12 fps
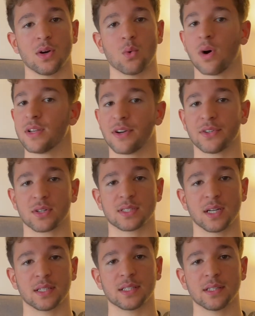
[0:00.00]
while you're dock
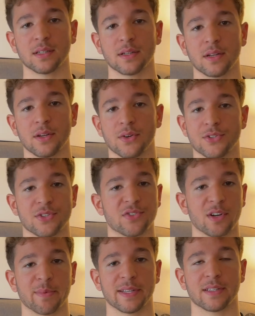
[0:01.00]
starting, you just
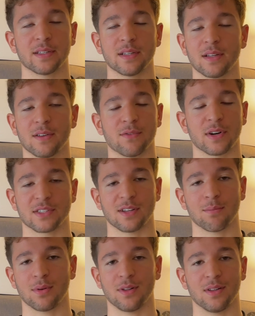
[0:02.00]
repeat. For
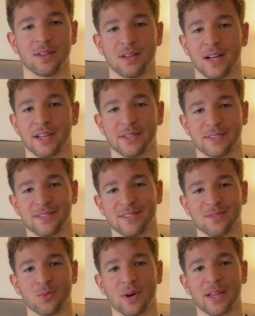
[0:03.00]
example,
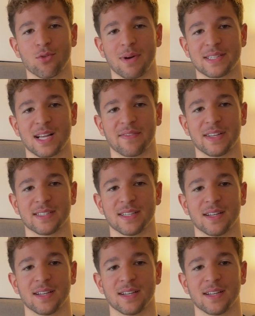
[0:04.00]
what I do myself is